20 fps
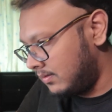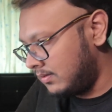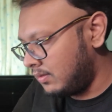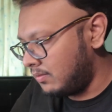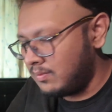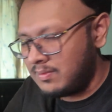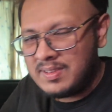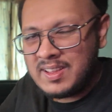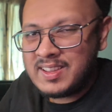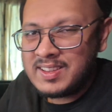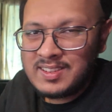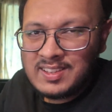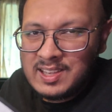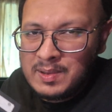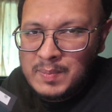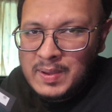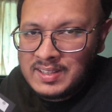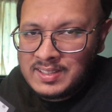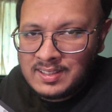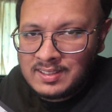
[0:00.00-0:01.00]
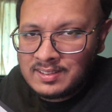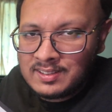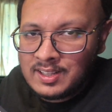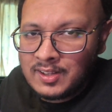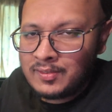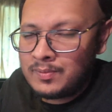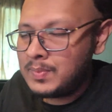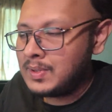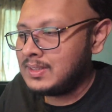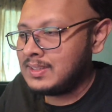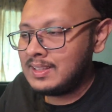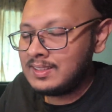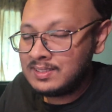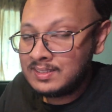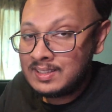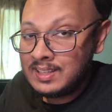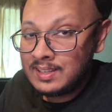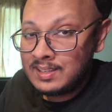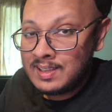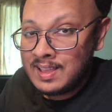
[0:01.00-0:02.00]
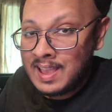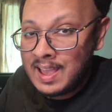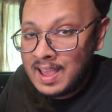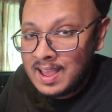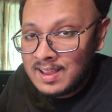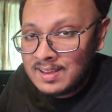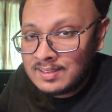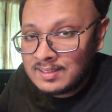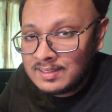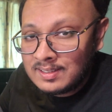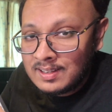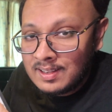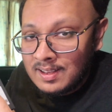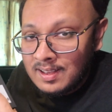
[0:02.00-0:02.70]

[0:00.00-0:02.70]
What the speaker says: So yeah, basic stuff, but this thing has